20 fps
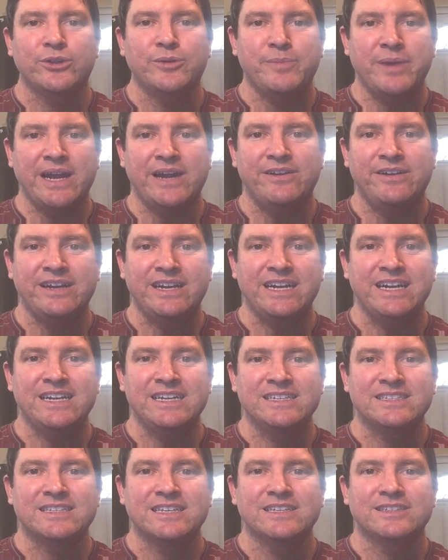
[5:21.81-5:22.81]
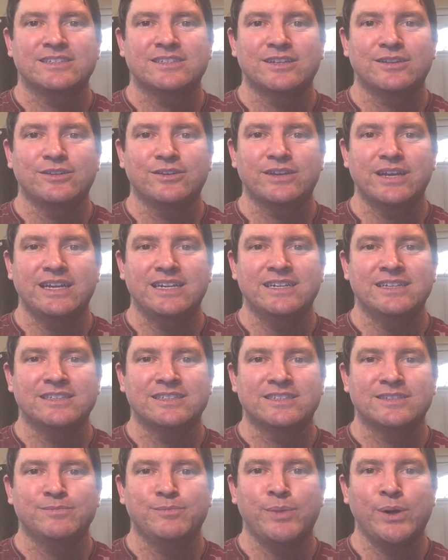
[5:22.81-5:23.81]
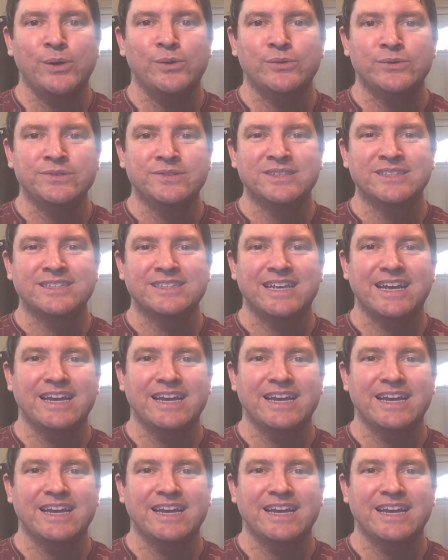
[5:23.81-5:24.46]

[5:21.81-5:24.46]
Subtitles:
a parrot is to look at its bones,